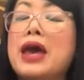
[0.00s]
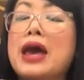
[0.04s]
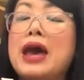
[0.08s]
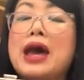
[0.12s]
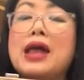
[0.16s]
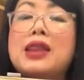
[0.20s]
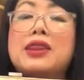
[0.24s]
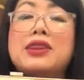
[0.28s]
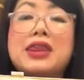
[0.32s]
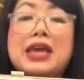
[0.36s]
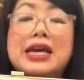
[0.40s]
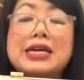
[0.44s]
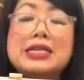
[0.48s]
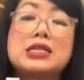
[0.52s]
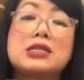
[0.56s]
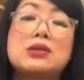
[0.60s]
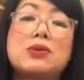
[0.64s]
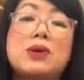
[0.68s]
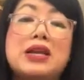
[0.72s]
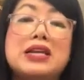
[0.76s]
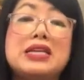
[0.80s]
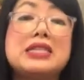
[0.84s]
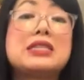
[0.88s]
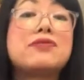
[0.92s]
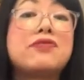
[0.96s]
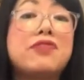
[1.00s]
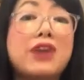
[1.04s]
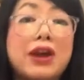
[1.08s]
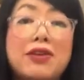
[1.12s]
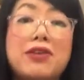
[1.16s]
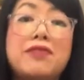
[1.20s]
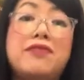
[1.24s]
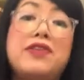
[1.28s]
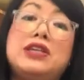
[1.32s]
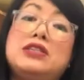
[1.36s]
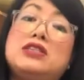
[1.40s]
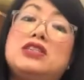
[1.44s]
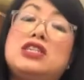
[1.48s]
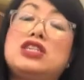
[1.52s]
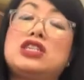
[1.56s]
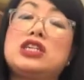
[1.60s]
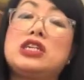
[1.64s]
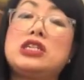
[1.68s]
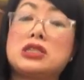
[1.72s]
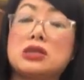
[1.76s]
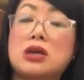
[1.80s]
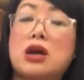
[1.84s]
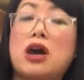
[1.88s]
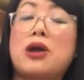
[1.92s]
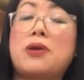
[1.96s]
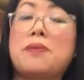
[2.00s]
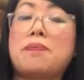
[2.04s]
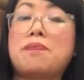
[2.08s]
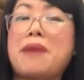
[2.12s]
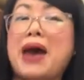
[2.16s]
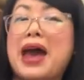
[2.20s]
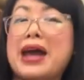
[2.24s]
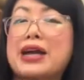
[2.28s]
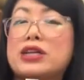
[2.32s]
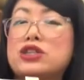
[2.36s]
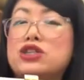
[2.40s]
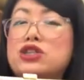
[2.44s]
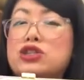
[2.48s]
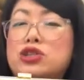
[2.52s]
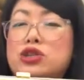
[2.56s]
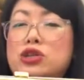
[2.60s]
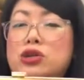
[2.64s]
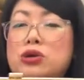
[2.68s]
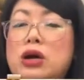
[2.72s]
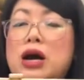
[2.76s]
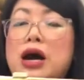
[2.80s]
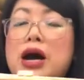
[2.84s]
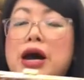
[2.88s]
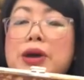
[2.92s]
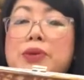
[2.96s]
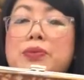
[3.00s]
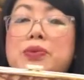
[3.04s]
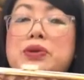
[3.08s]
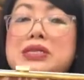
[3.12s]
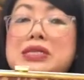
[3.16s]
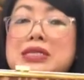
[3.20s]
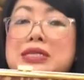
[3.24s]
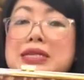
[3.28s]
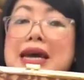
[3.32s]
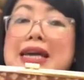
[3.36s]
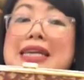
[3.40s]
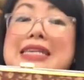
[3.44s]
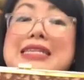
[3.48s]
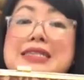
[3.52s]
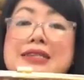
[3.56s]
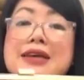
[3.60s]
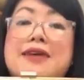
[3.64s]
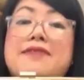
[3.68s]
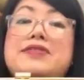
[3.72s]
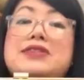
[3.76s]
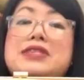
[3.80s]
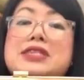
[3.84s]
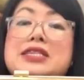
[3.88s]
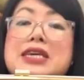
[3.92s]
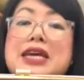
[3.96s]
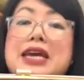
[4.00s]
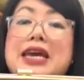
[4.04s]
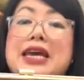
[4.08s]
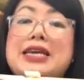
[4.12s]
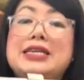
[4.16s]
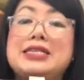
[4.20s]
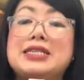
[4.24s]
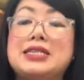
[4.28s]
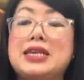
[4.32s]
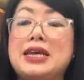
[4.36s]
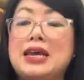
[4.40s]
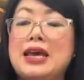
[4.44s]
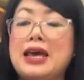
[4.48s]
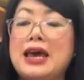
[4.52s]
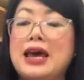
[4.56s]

And this one is very vintage. It's going back to, I would say, 70s.